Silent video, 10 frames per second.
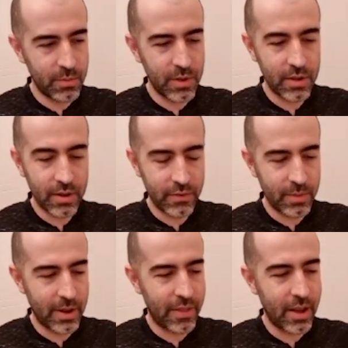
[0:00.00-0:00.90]
to be careful
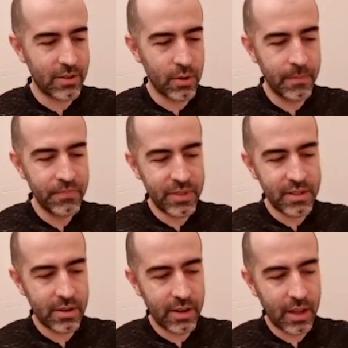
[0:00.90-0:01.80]
about that. So these
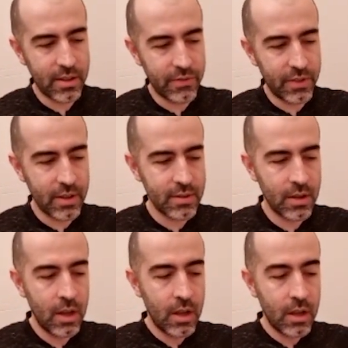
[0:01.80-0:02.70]
are the negative things.
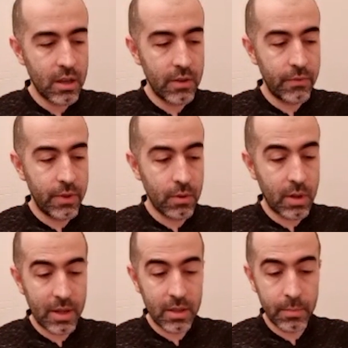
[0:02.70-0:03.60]
If we talk
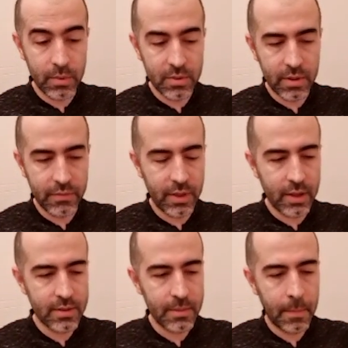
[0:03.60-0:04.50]
about the positive
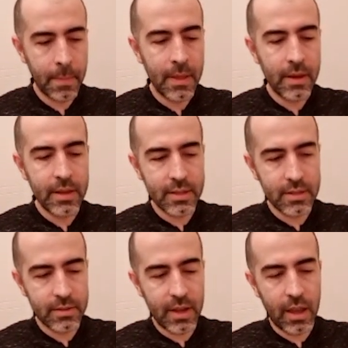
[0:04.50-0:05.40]
things, yes,
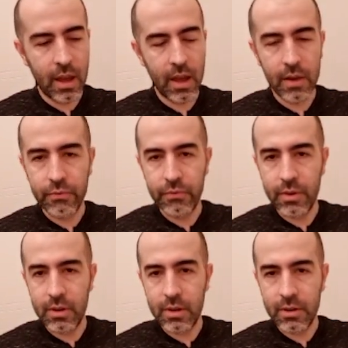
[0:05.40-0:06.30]
they have
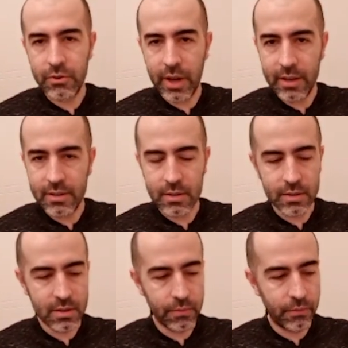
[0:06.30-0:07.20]

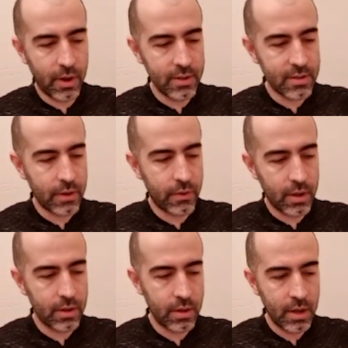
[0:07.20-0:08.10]
raised some funds
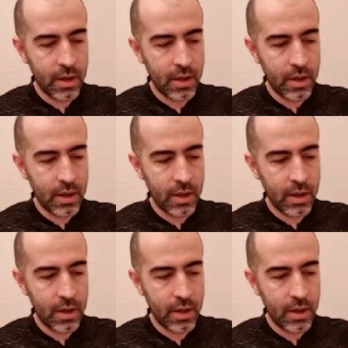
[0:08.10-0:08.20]
around